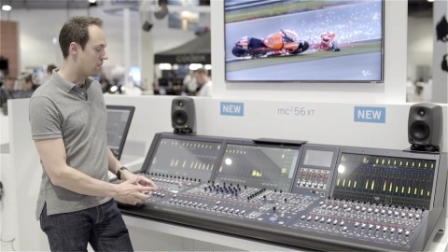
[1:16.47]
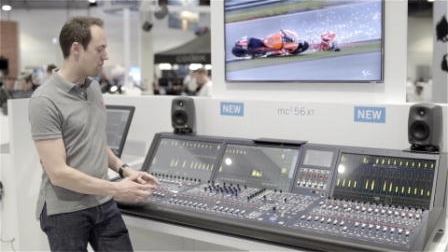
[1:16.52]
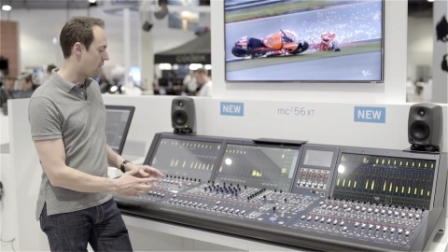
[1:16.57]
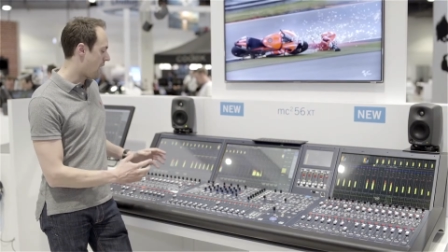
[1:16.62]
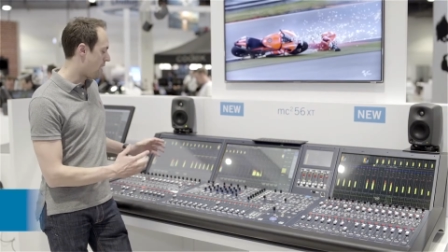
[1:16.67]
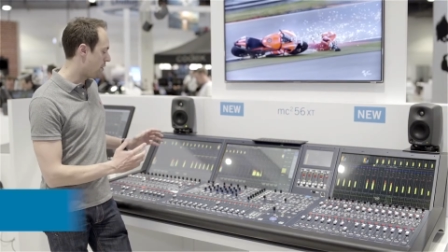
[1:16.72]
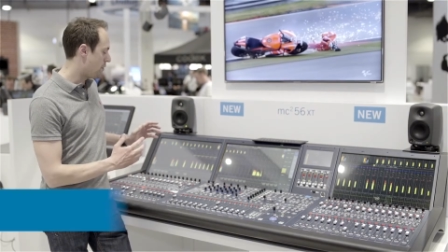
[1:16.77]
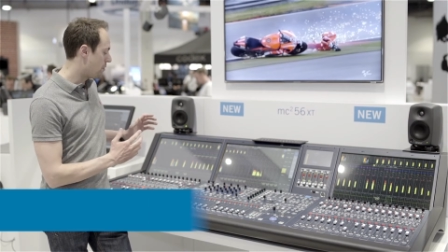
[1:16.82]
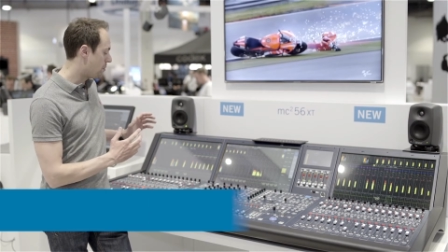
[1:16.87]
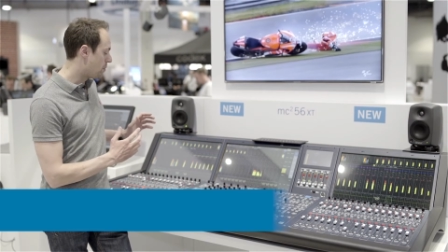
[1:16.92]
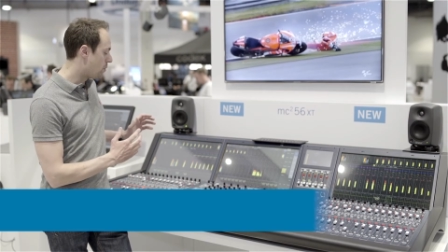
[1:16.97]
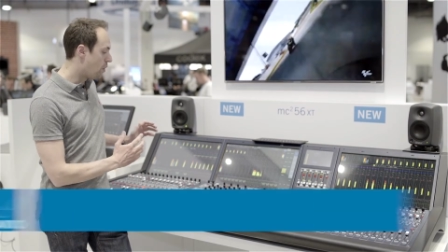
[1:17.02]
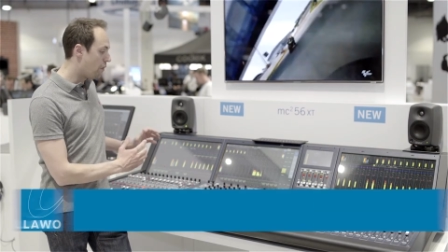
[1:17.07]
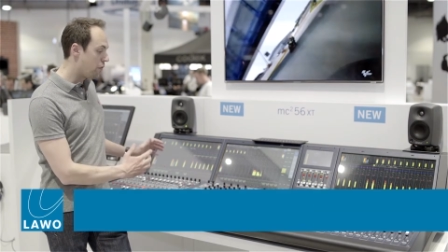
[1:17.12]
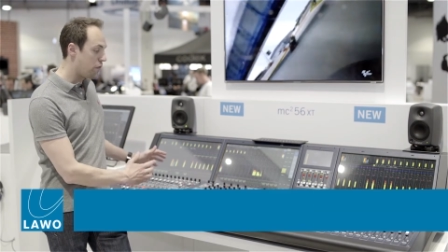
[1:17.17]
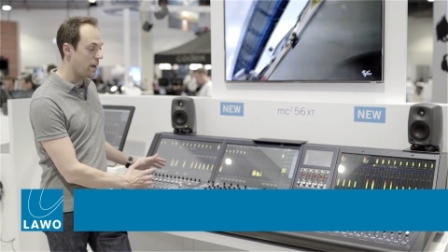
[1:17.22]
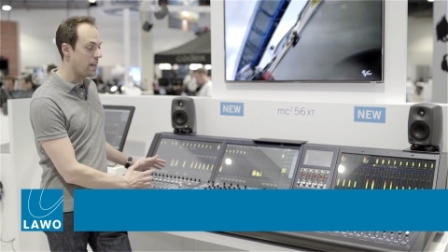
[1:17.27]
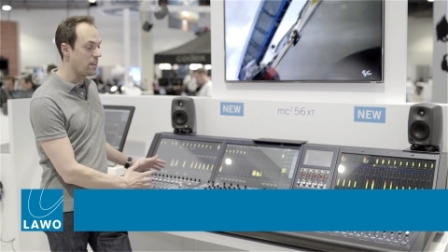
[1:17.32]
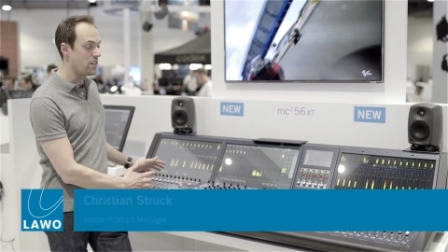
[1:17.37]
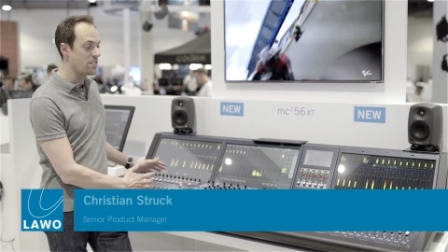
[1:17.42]
You have more
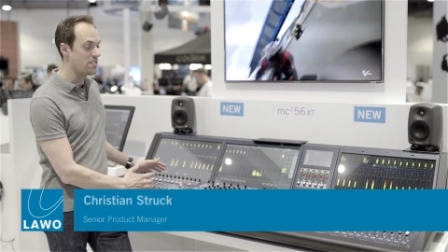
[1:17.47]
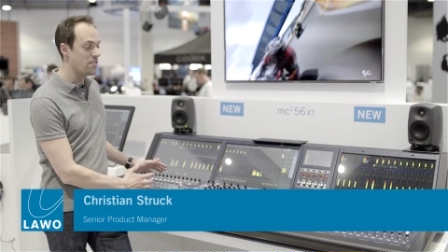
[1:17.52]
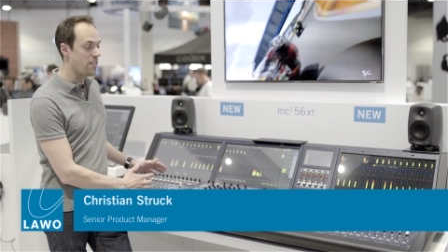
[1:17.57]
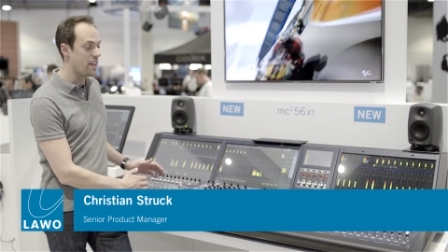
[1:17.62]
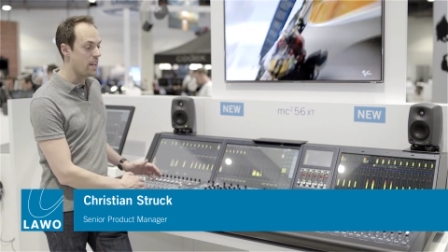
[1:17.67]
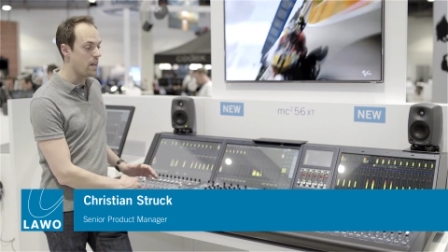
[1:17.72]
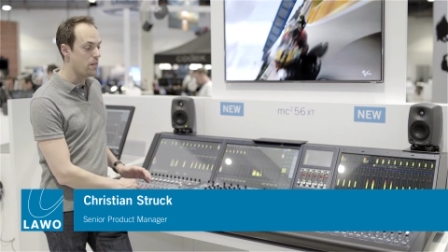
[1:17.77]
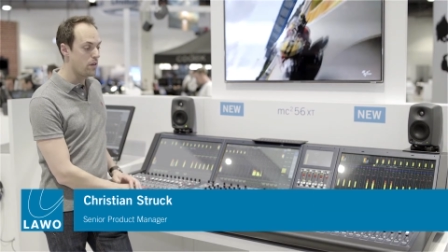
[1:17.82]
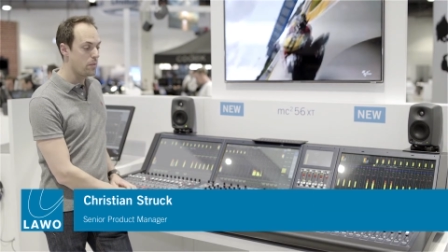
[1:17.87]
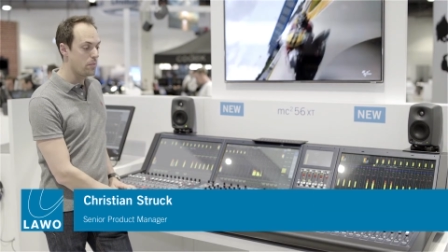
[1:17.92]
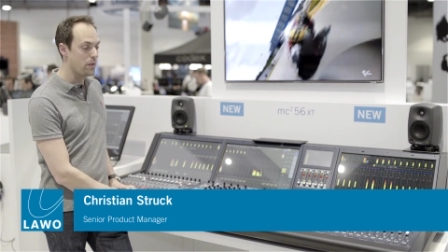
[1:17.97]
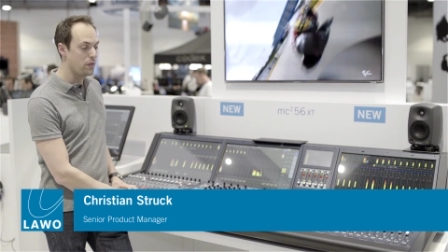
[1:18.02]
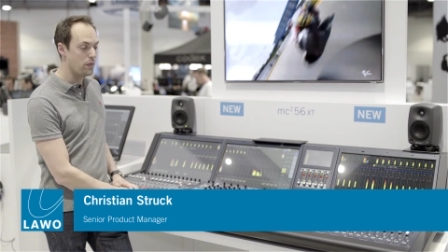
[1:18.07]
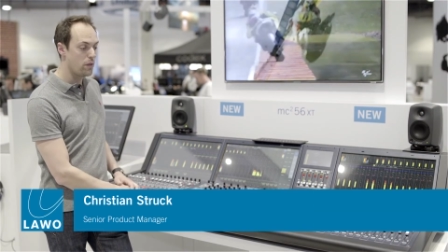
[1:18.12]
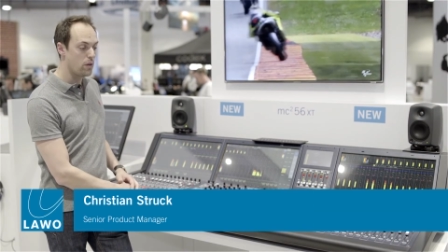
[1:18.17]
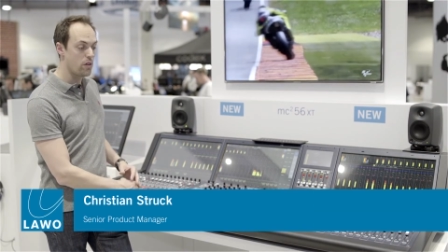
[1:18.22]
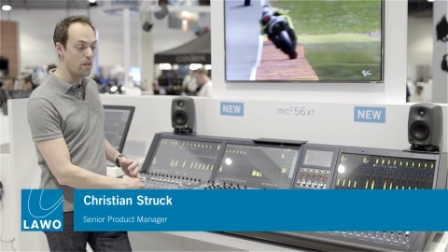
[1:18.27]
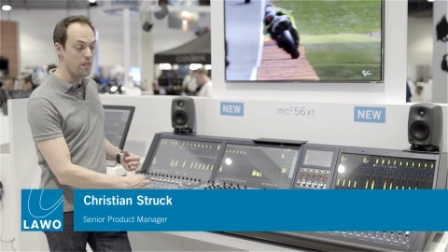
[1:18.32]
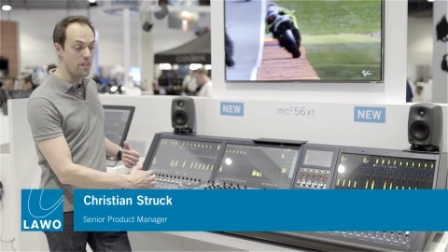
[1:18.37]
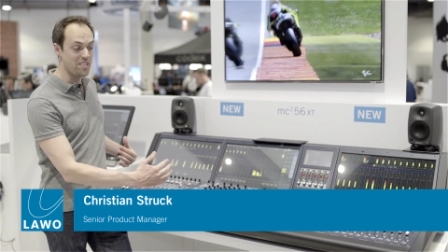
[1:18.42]
faders than ever
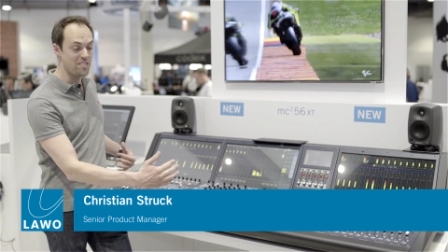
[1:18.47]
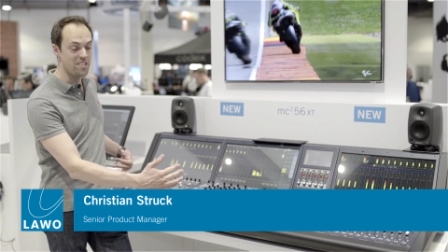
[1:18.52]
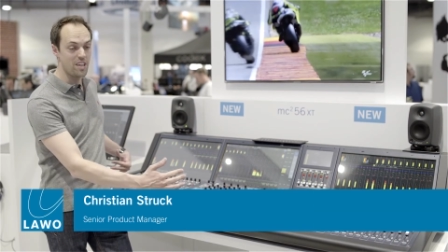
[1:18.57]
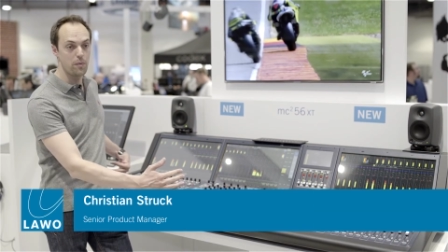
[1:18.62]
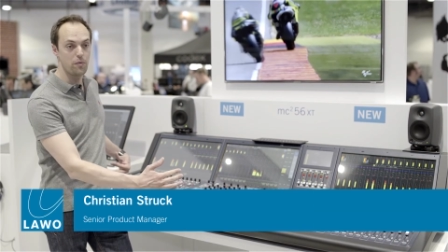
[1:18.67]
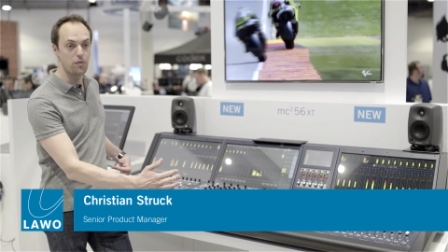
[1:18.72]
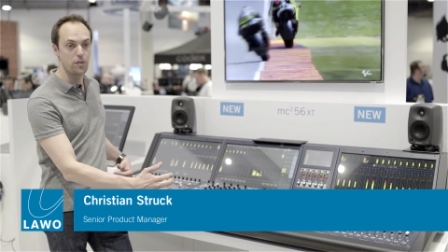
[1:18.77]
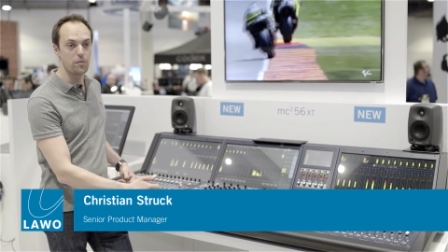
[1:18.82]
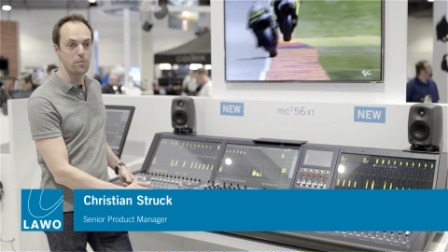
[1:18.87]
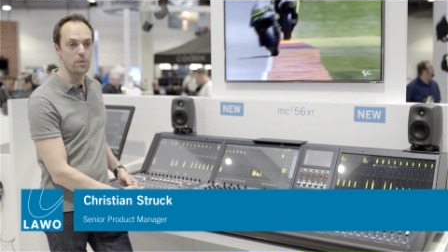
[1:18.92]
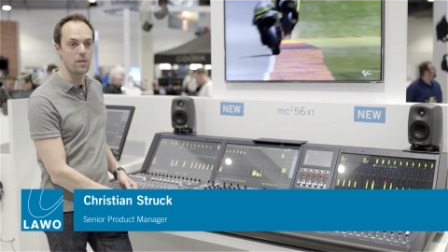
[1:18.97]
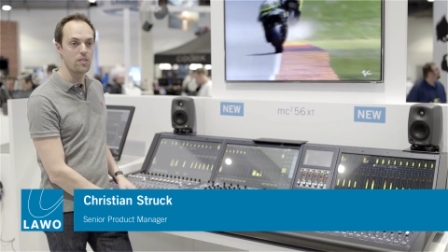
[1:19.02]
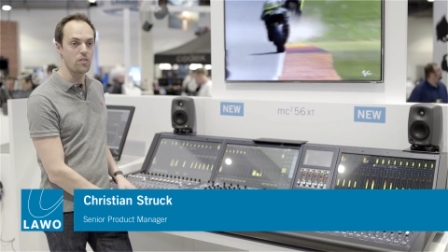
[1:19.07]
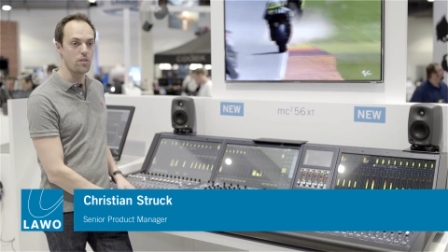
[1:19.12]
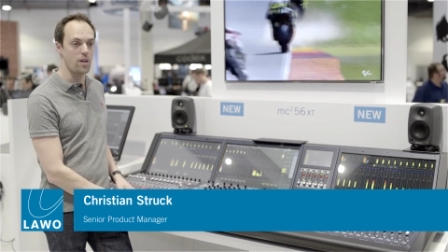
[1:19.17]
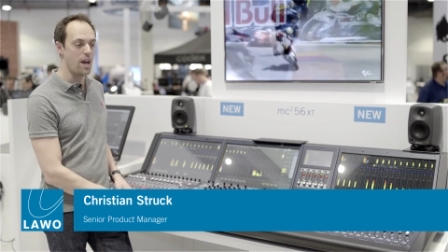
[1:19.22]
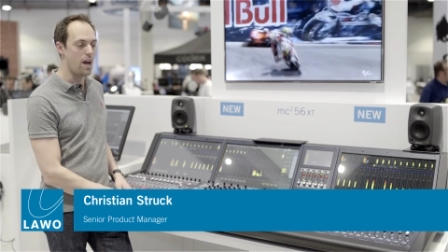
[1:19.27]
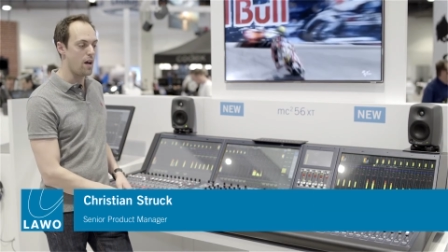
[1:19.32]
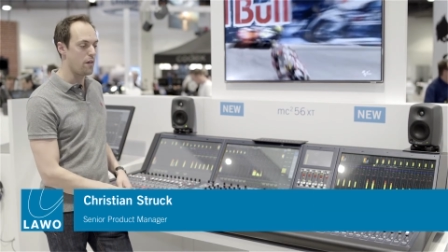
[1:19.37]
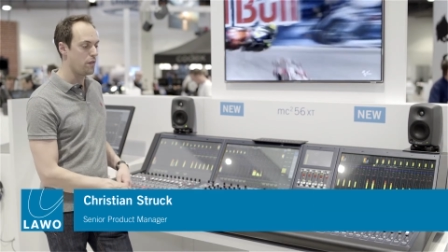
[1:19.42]
before on the same footprint,
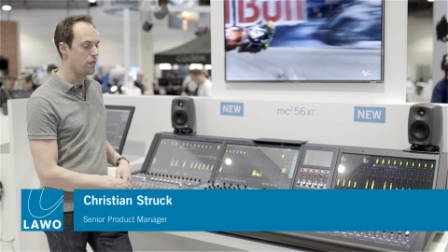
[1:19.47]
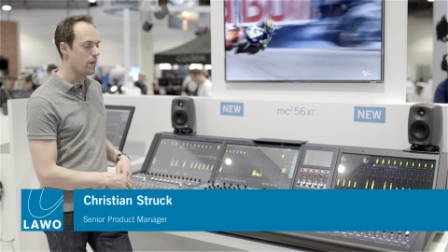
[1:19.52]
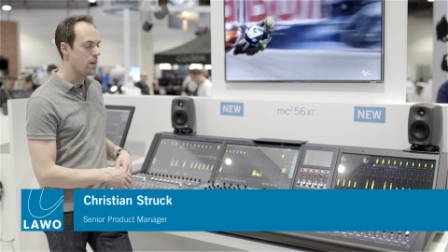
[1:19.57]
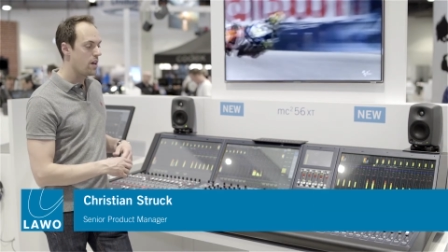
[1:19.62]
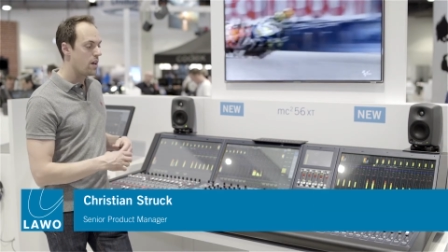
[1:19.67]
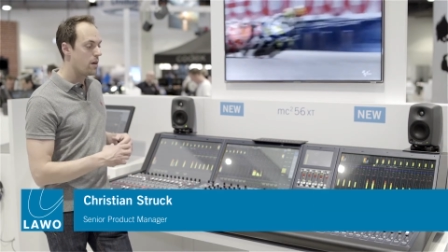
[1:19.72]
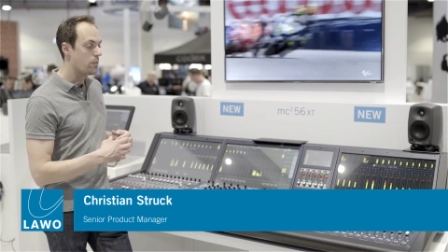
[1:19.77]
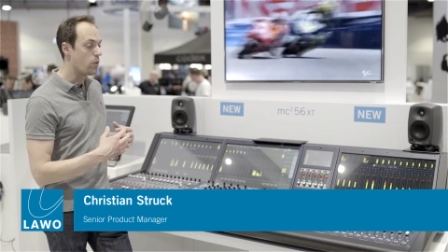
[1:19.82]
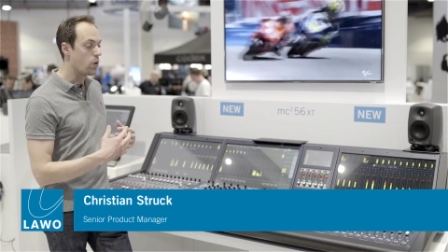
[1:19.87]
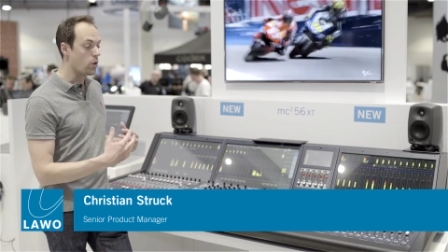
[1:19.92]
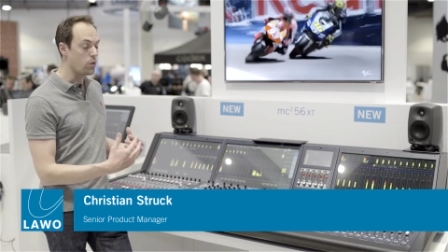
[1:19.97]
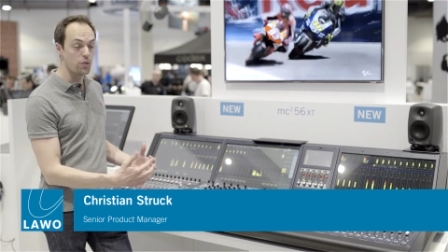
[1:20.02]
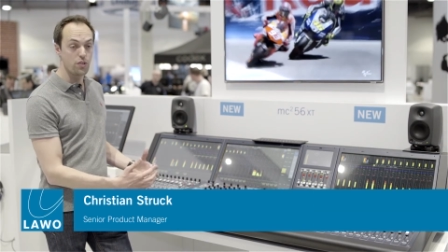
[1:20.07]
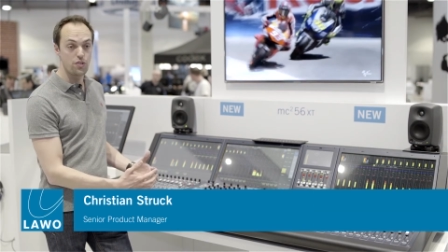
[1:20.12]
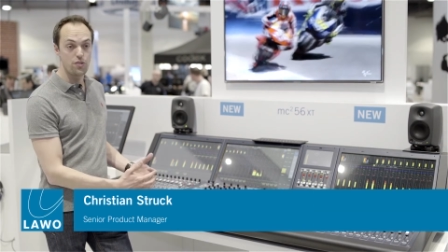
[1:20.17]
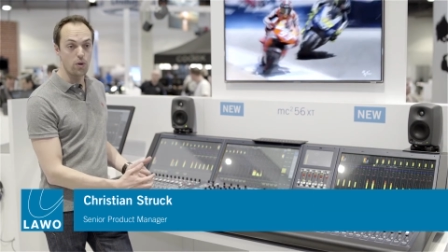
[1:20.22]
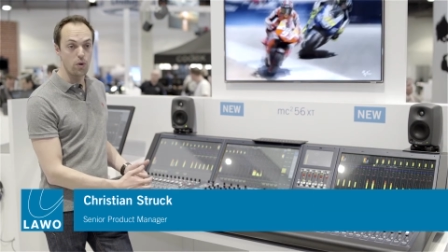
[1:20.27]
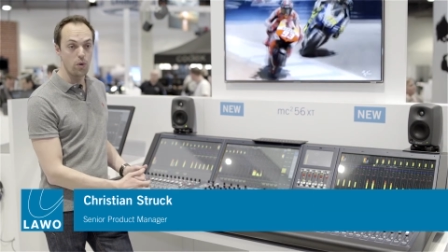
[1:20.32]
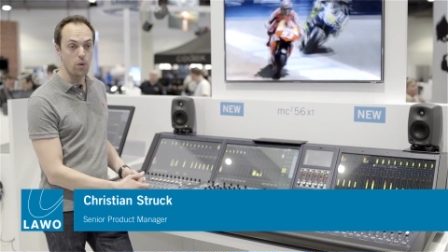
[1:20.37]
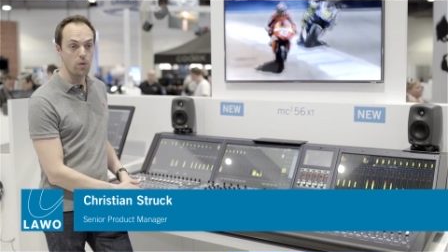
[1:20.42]
you have more
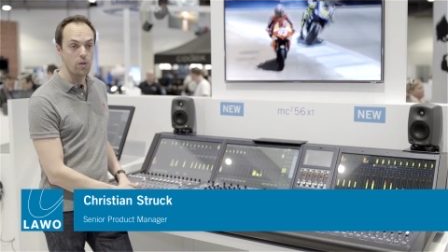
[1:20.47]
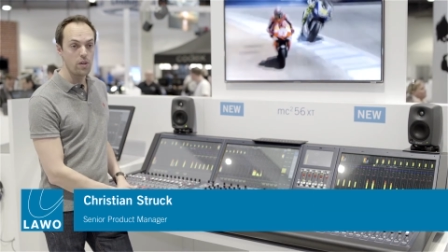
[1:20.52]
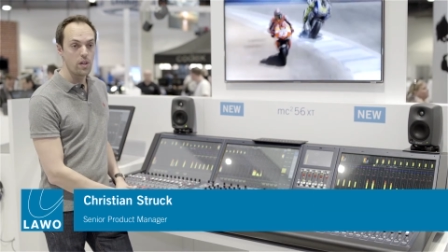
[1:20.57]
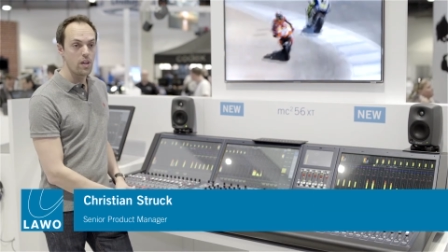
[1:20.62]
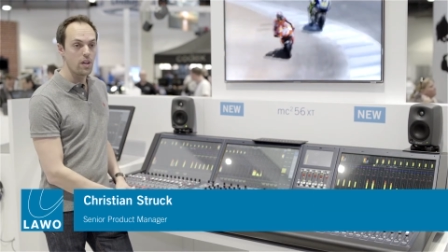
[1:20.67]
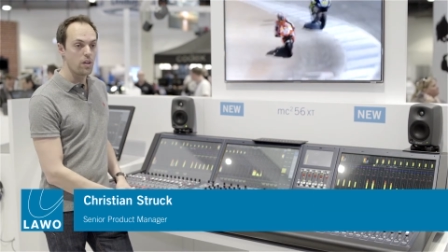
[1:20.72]
control,